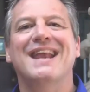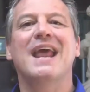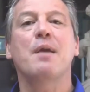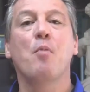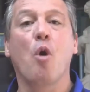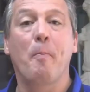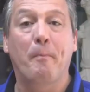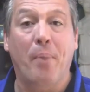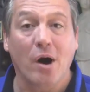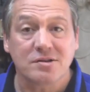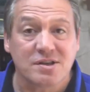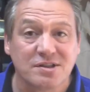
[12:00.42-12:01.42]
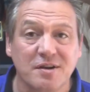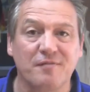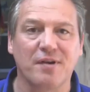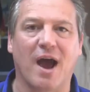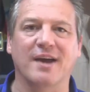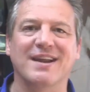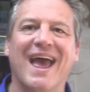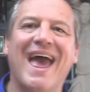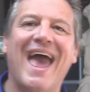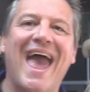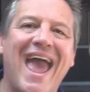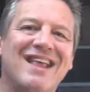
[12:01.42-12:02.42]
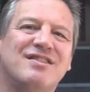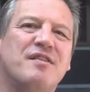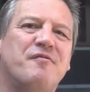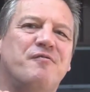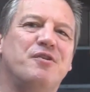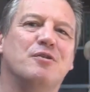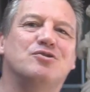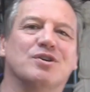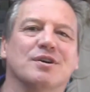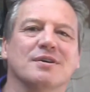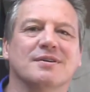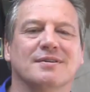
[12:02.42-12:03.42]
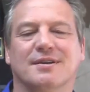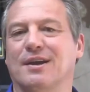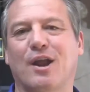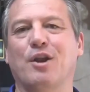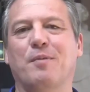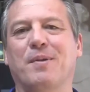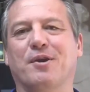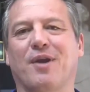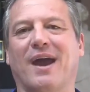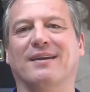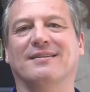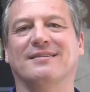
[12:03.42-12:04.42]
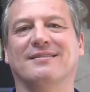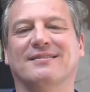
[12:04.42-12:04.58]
in a more positive light, and the future can only be great.